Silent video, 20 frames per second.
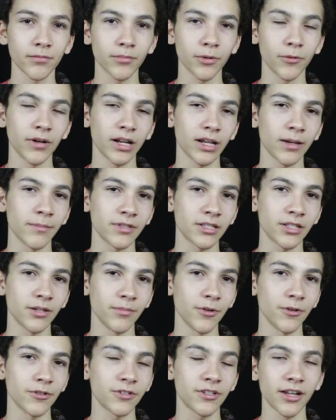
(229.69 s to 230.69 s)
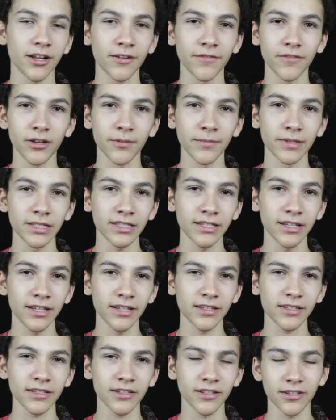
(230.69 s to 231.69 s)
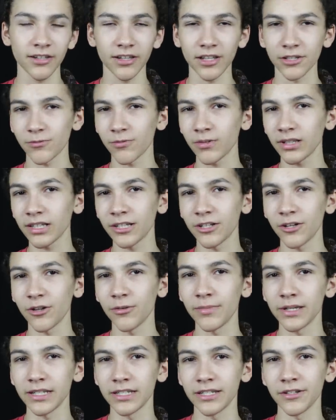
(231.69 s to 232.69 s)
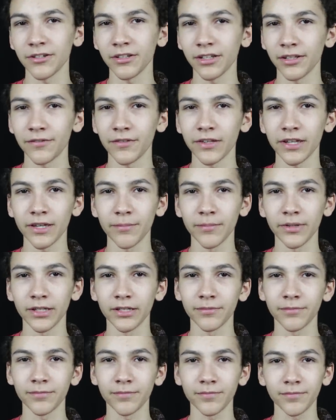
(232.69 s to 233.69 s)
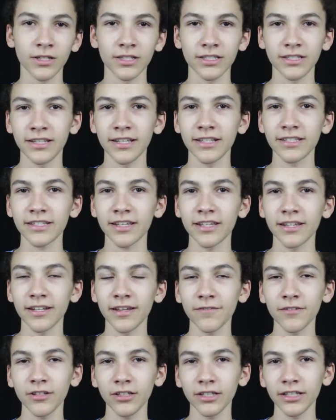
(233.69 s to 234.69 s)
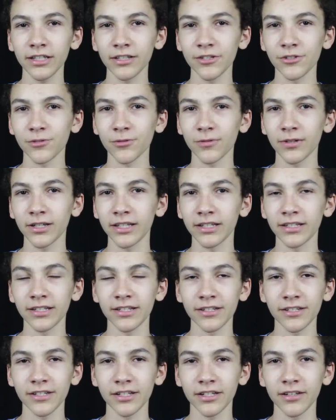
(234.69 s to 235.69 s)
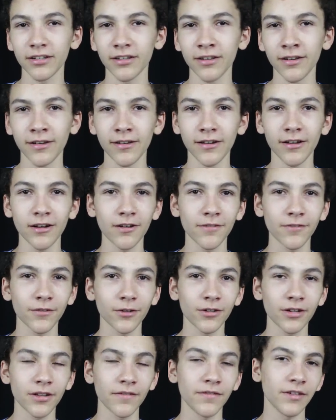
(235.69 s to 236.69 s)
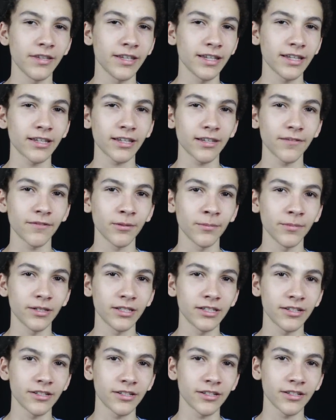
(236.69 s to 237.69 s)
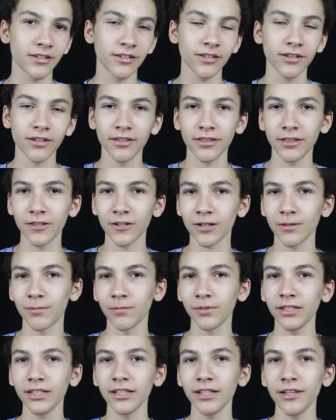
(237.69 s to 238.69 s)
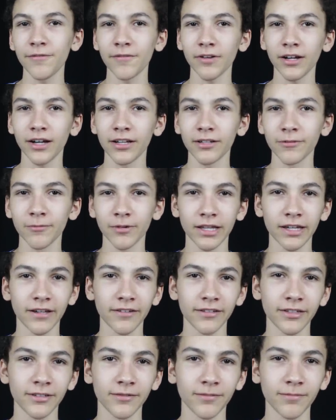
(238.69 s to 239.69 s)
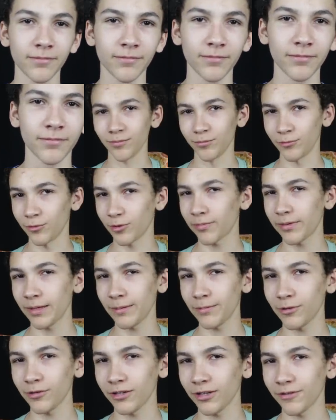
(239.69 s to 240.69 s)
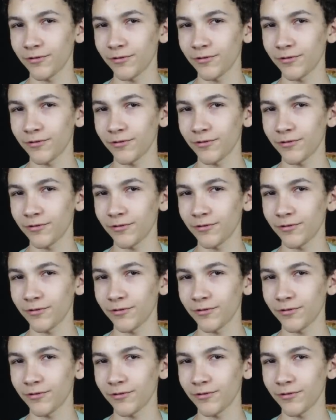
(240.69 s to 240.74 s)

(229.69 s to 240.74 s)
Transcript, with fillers: But when it comes to most non-venomous snakes, it's really no big deal if you get bit. Snakes can definitely enjoy attention. However, if you can't give them attention, they're completely fine without it. More people